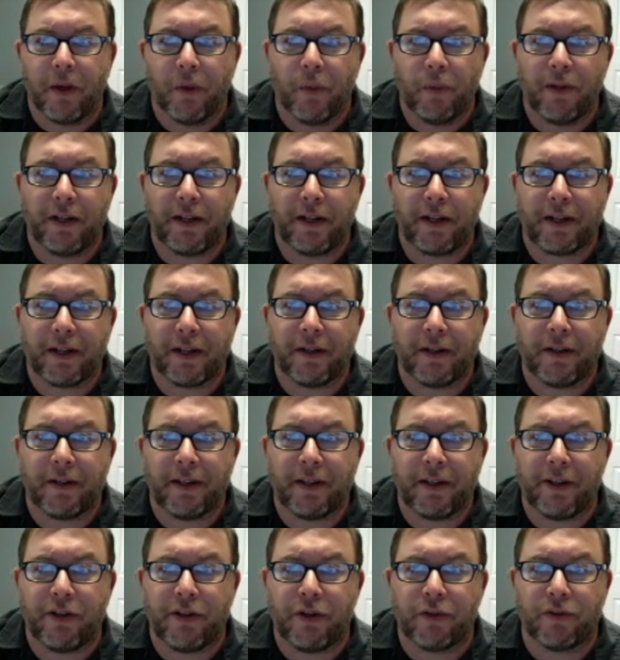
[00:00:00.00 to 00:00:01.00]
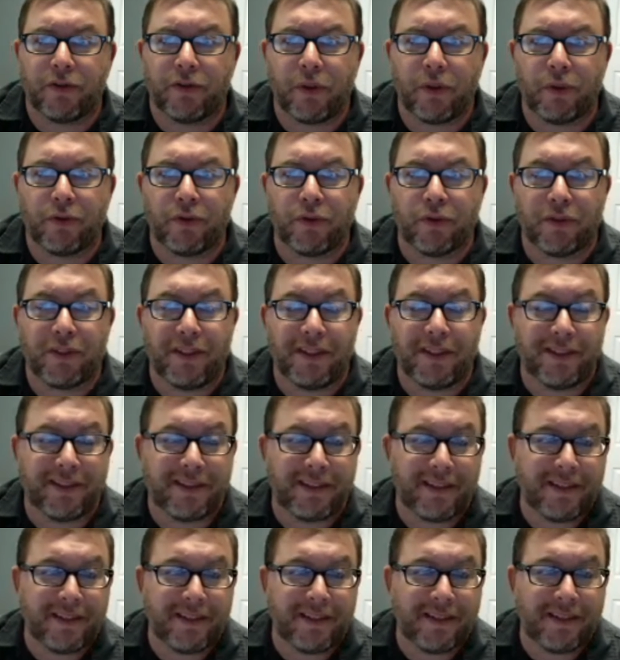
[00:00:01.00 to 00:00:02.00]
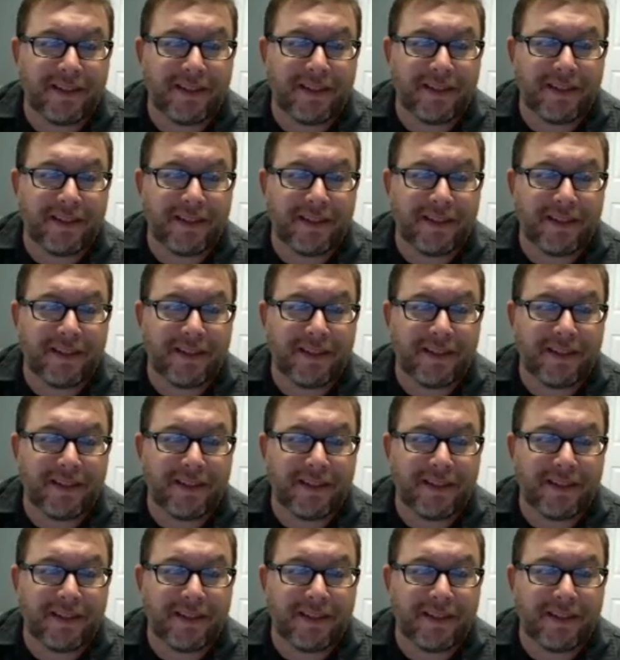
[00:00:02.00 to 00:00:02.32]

We need to continue social distancing